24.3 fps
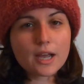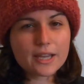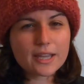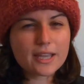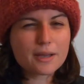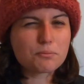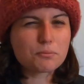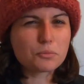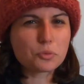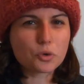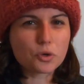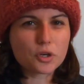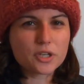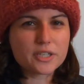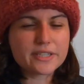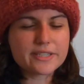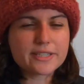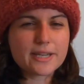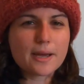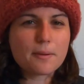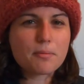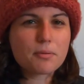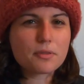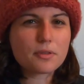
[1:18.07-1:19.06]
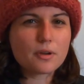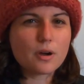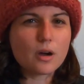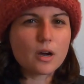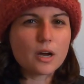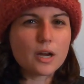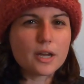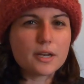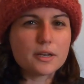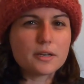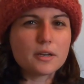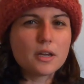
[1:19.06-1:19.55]
I get more in depth
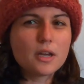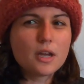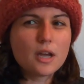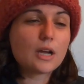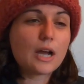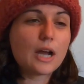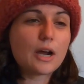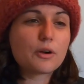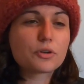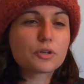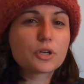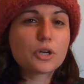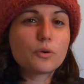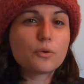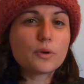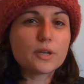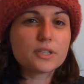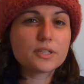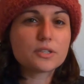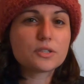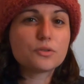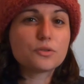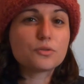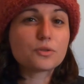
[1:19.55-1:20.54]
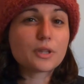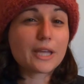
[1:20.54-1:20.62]
on how to go into